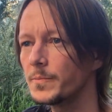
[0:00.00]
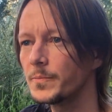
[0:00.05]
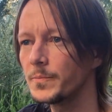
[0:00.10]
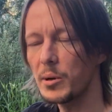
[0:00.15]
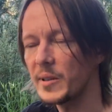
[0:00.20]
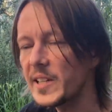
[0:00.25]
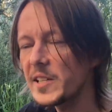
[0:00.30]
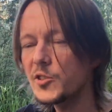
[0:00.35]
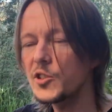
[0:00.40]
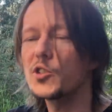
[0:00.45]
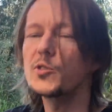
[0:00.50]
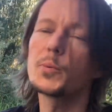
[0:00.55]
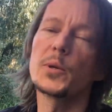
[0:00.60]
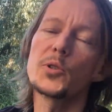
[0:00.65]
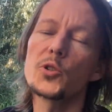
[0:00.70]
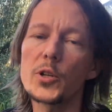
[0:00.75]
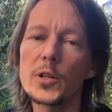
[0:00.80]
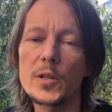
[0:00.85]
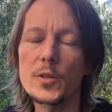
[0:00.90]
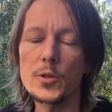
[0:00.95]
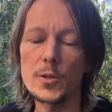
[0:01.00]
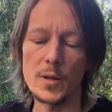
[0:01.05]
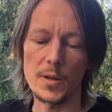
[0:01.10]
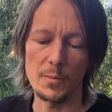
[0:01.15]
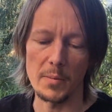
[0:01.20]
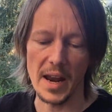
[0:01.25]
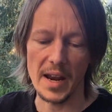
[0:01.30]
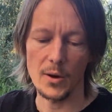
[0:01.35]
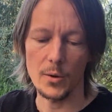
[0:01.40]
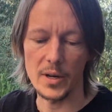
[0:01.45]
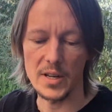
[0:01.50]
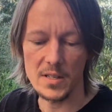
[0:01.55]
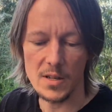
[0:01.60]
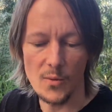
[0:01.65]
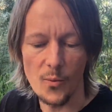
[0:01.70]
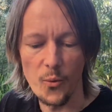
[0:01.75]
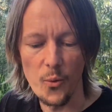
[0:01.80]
But let's just return to the main question.